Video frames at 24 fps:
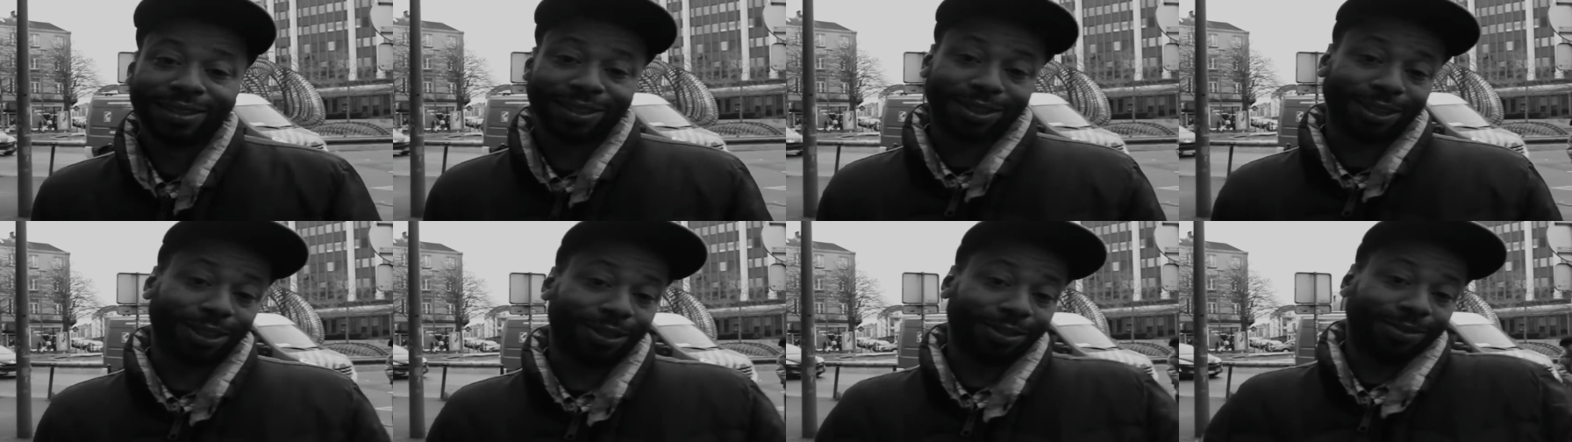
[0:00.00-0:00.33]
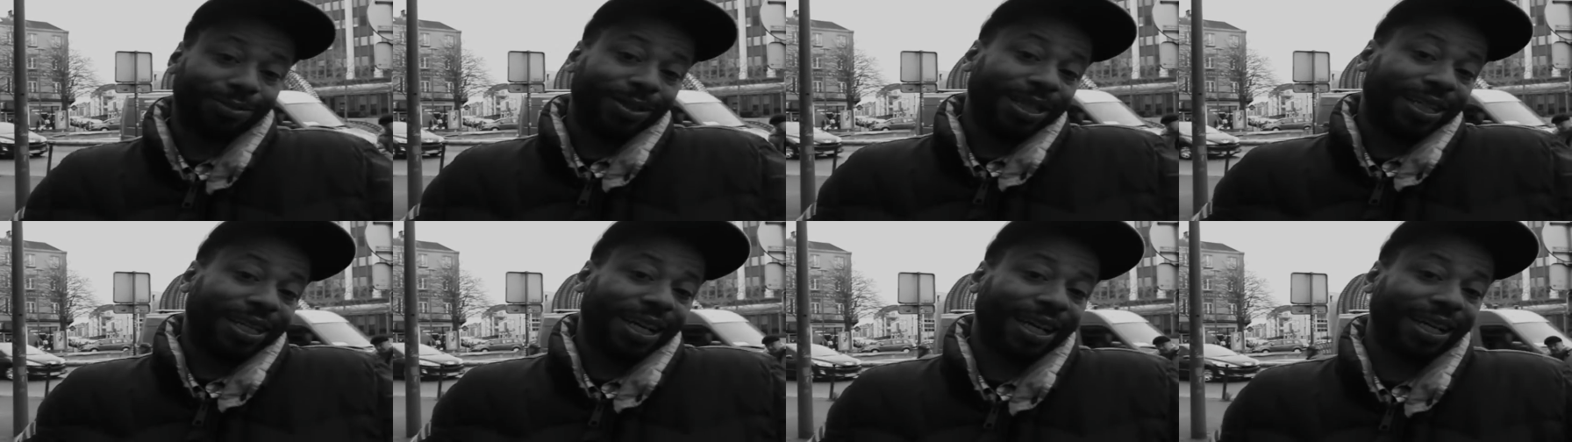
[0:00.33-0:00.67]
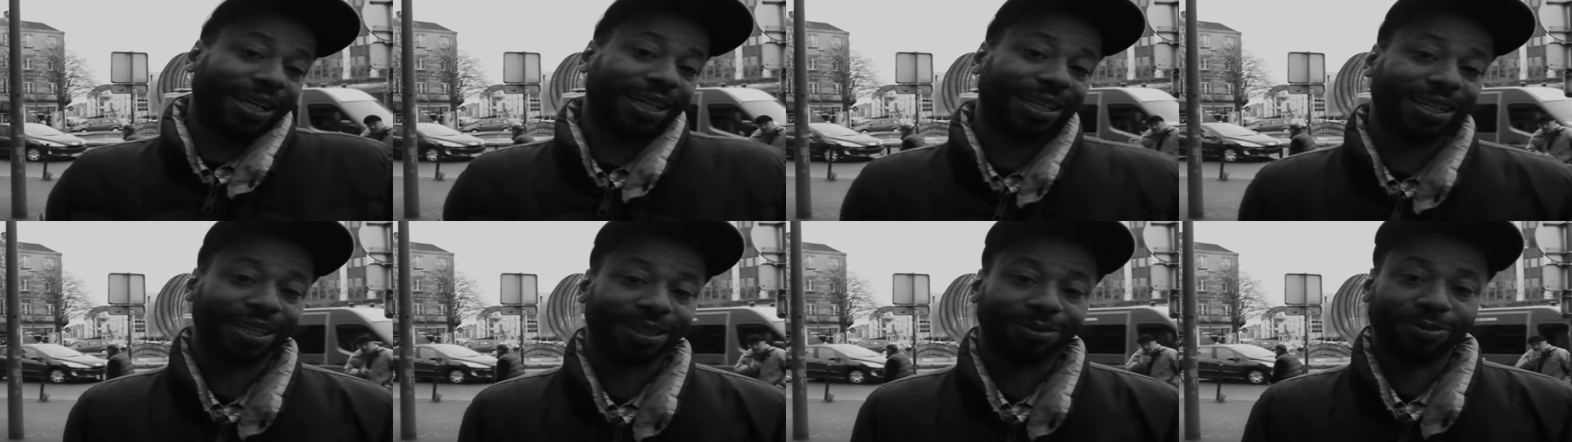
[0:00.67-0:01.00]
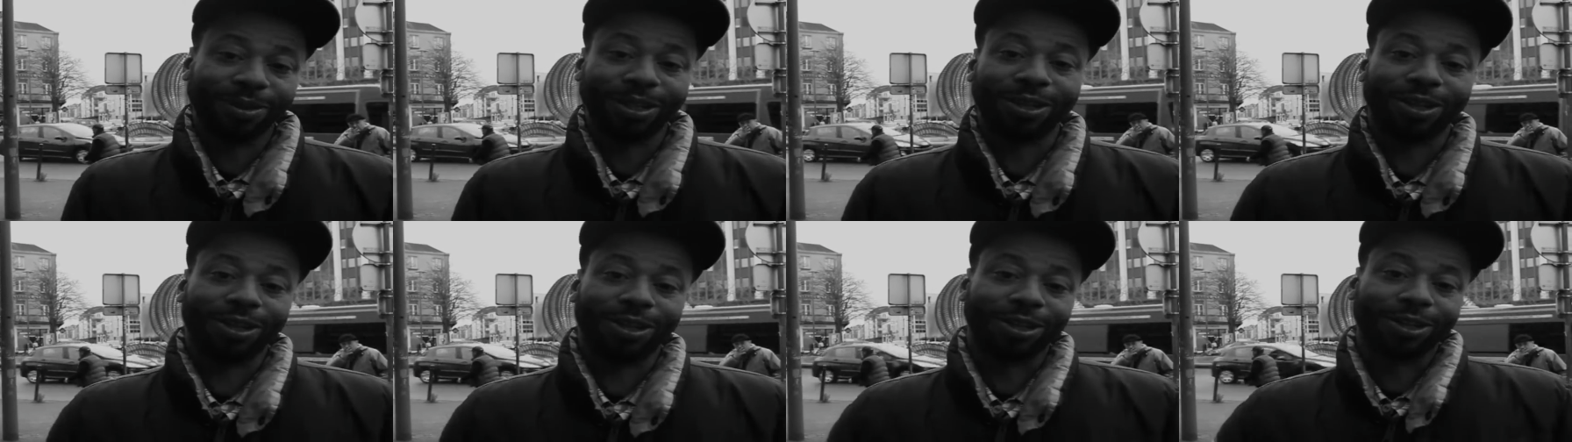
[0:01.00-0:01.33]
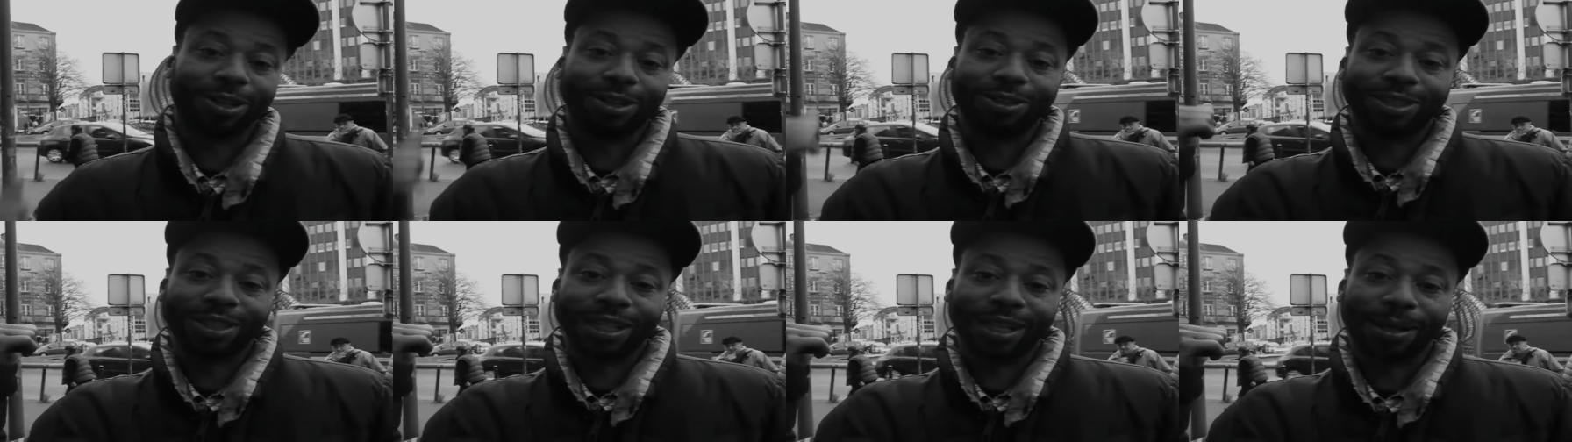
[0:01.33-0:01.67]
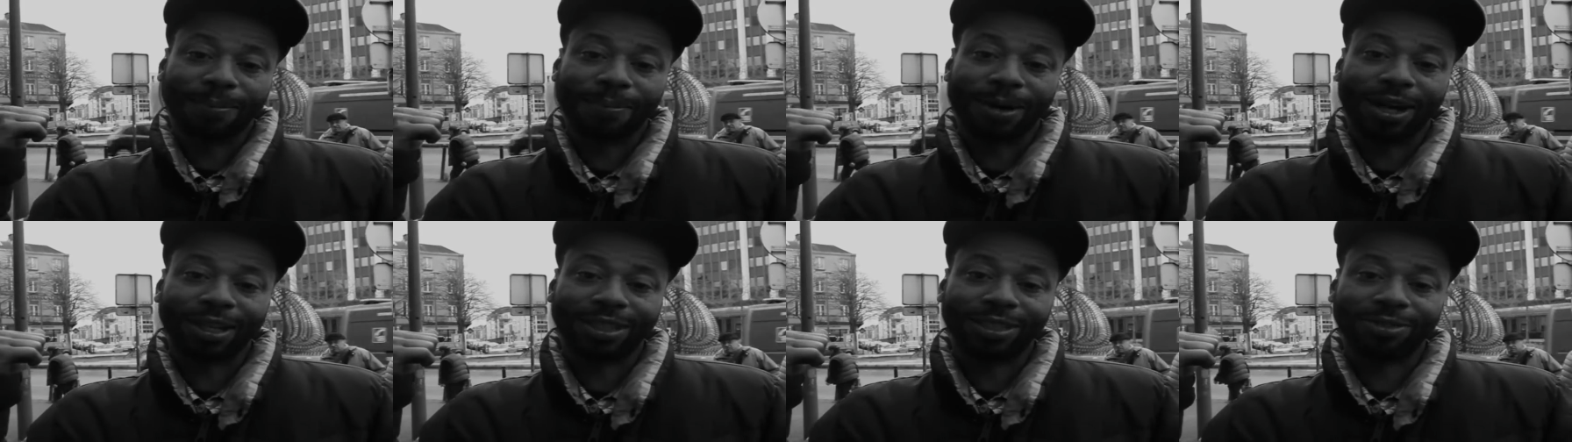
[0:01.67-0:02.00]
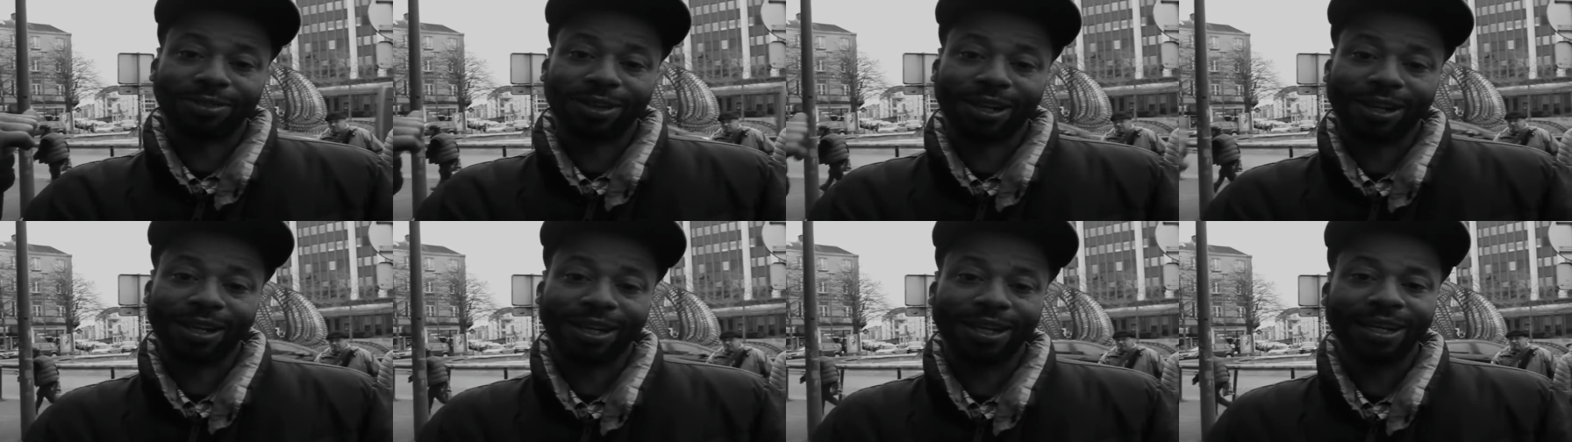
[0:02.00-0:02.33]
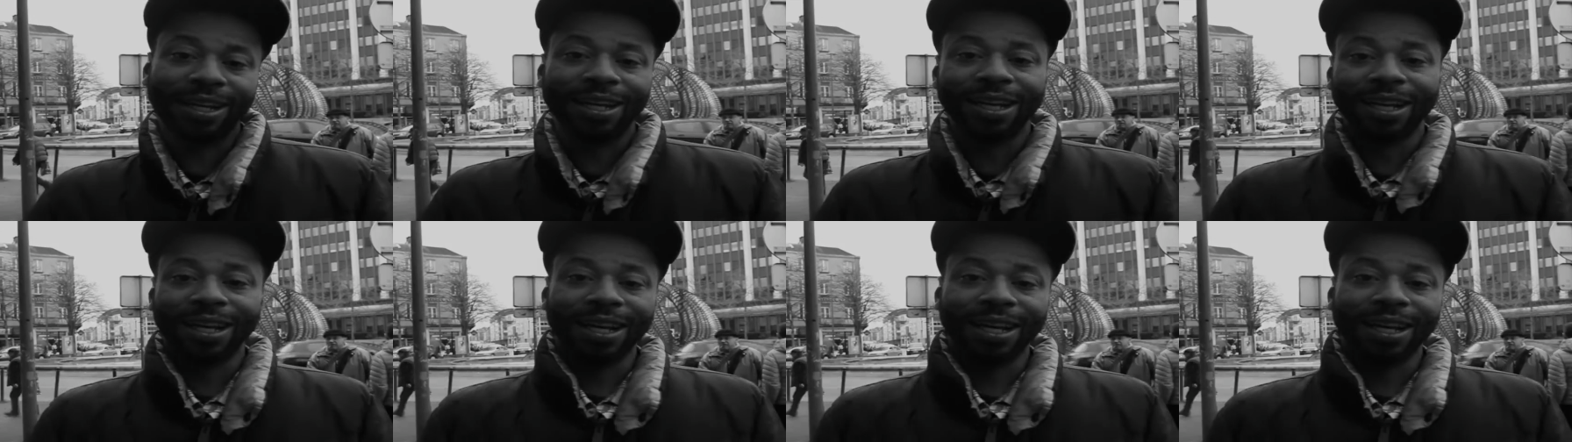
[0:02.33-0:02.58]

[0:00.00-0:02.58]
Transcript: So we kicking it. We're going to go to La Monterey